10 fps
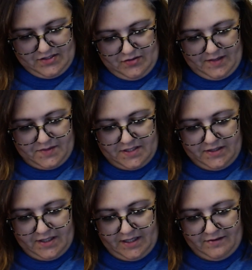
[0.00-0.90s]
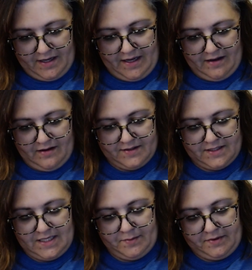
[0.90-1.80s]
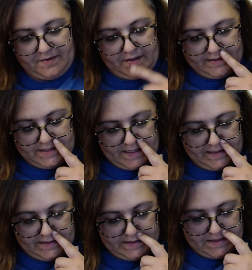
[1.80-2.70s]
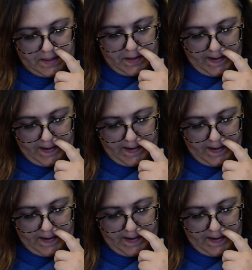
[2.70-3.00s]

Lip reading: So I'm just looking right now at the table of contents.